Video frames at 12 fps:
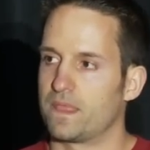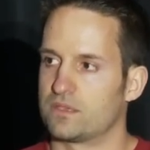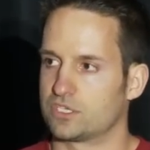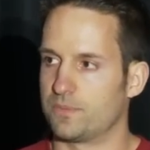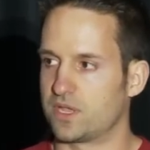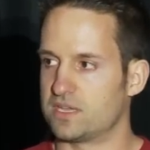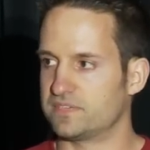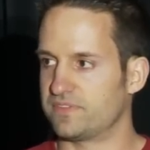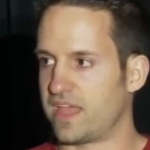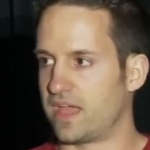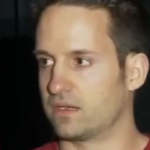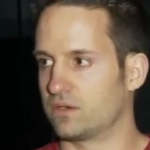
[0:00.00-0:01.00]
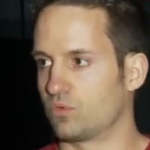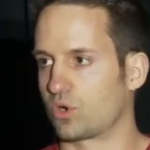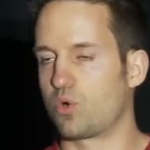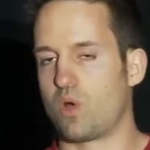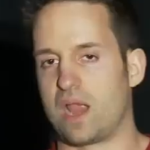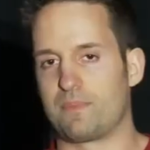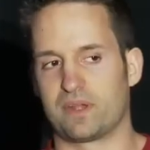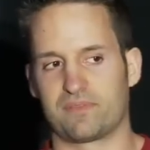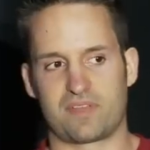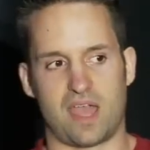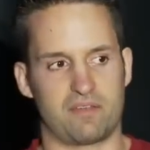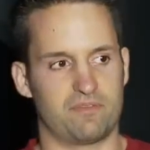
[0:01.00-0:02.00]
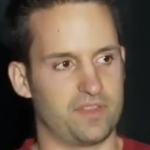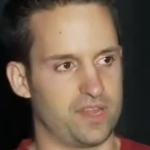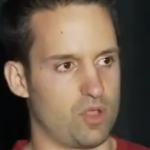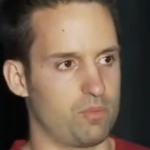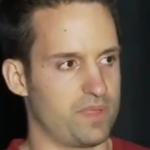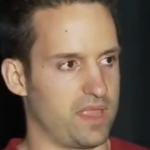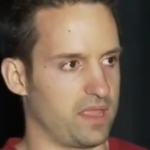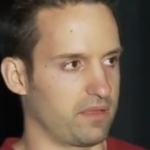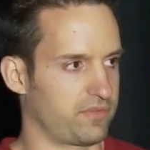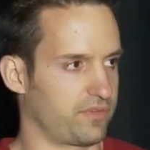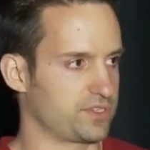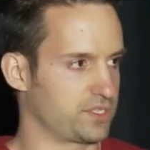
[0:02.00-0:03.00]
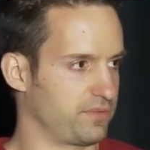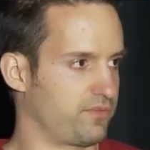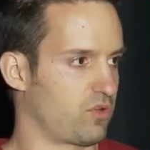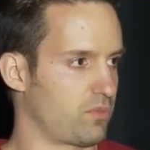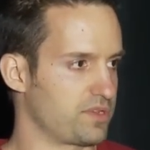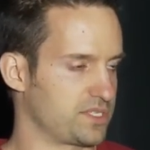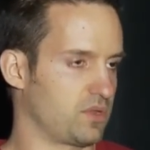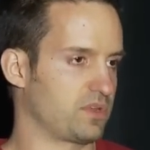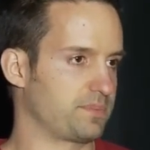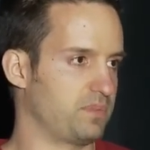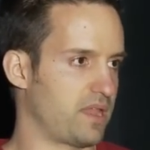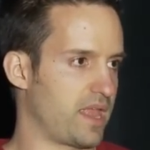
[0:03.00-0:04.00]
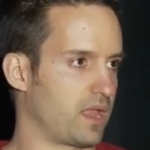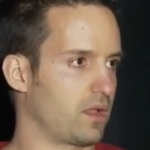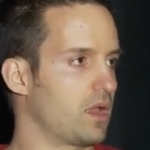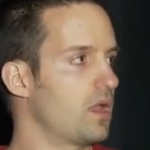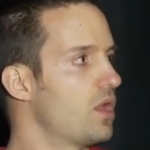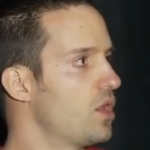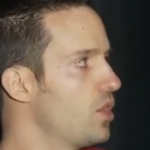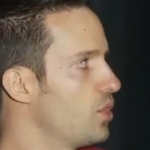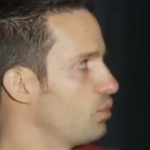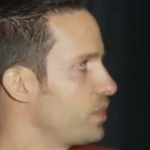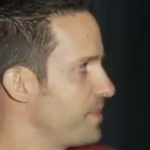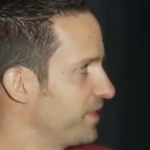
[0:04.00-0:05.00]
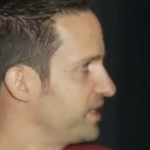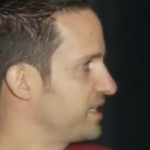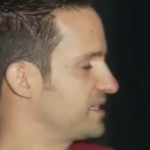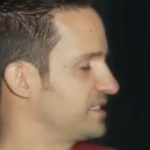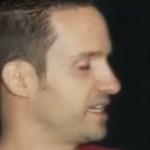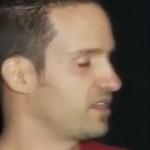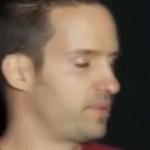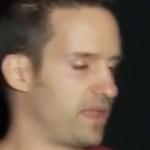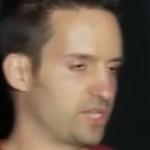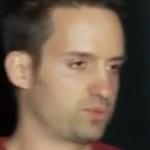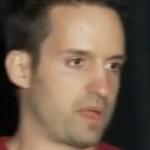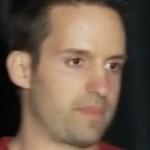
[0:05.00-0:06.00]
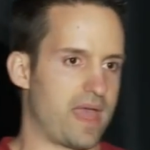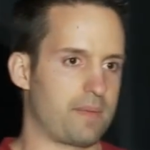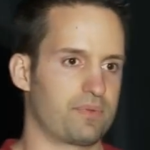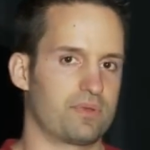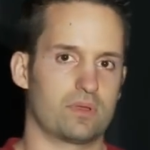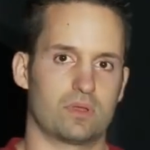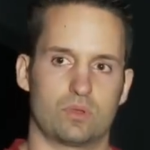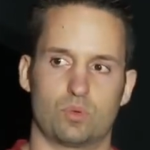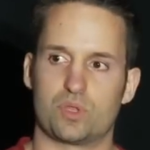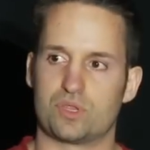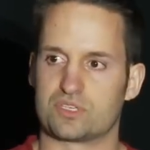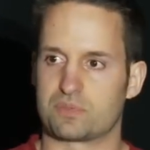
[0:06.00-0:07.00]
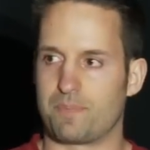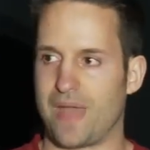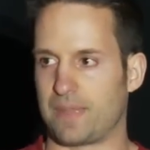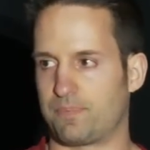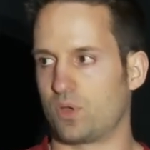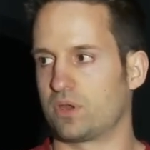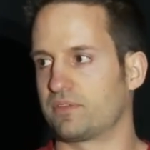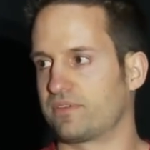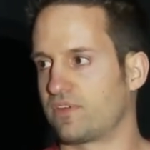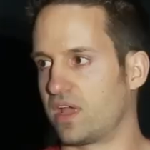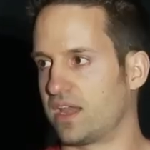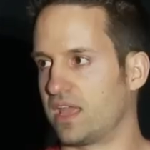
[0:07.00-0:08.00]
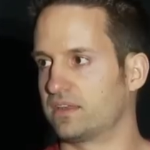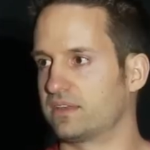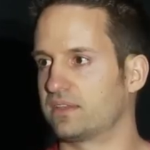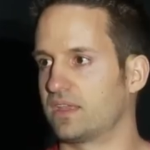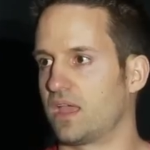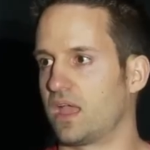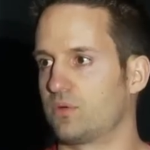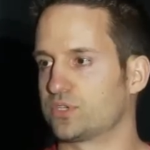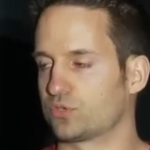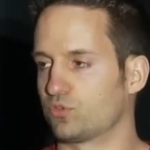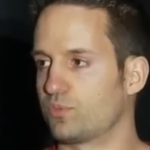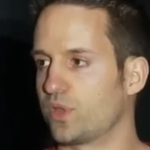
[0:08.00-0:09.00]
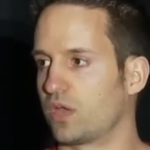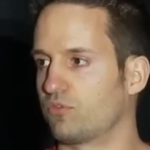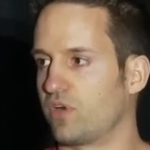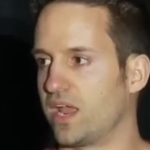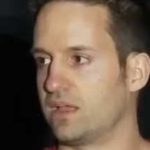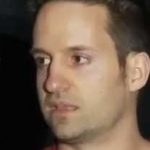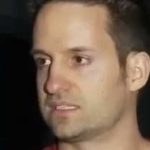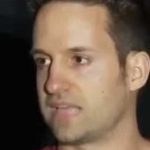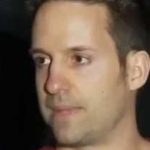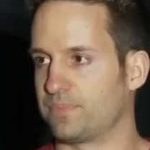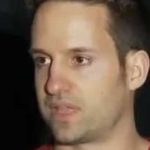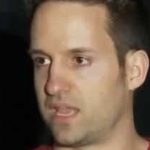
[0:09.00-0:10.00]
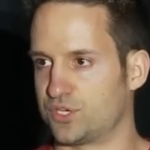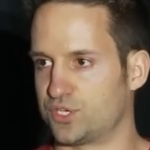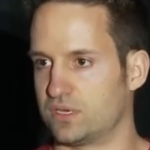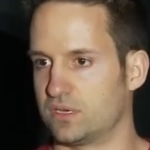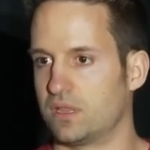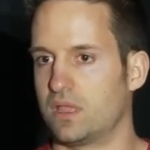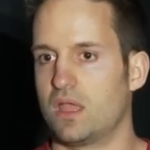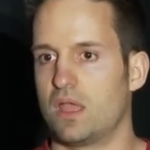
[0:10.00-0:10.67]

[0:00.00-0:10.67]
So because of that requirement of kind of video being first and foremost and always playing, we built it as a single-page web app. We used Backbone on the front end. It was a Ruby on Rails application.